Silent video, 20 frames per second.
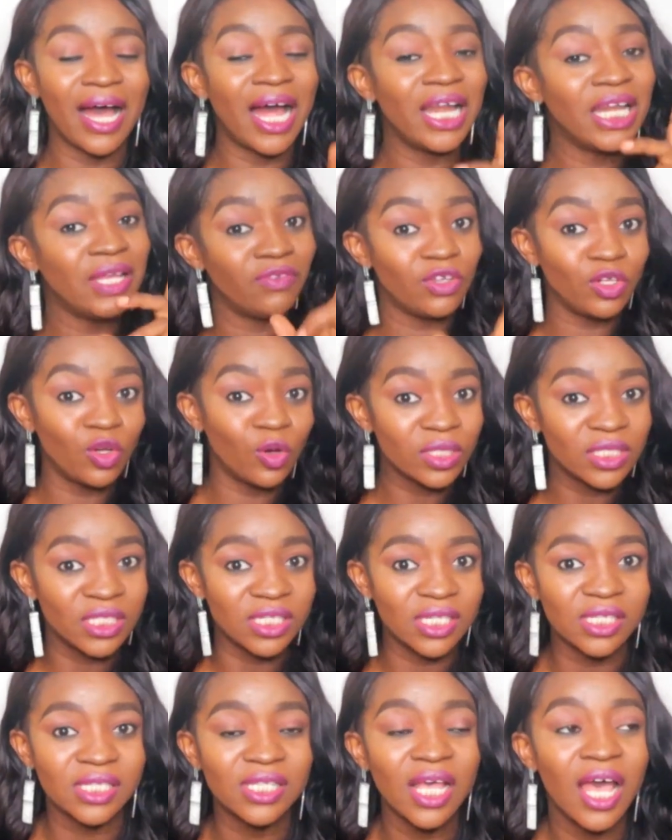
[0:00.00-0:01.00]
And if you
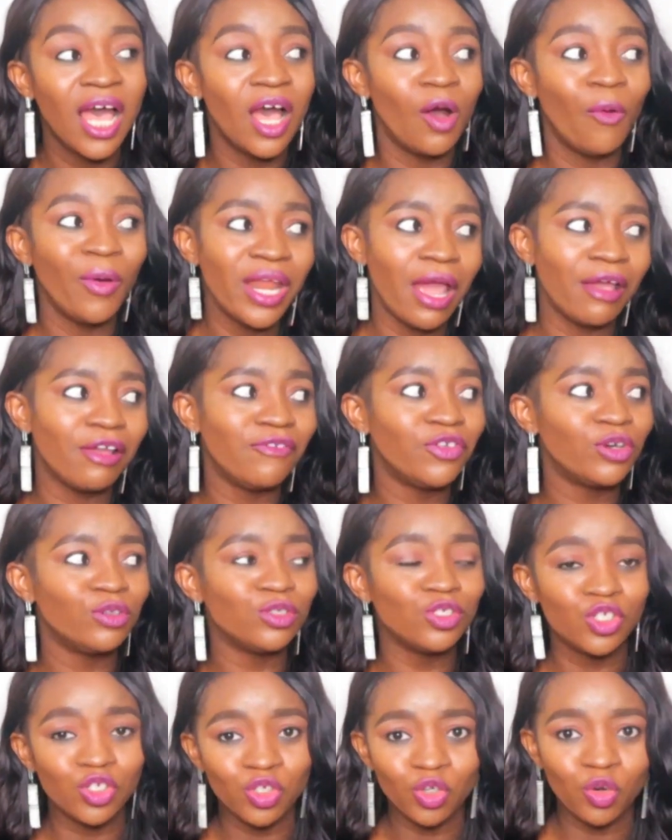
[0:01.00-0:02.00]
notice, when I
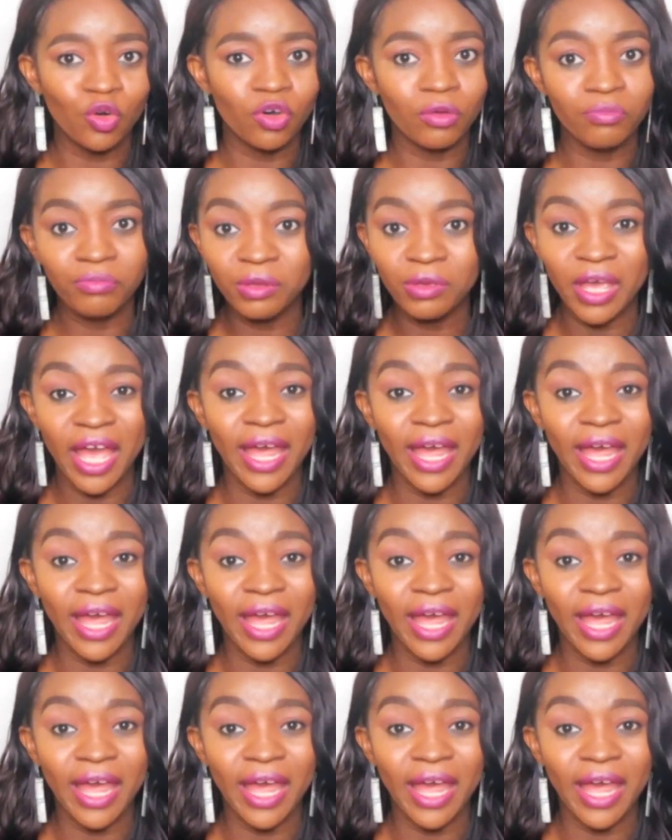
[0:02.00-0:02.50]
review the show,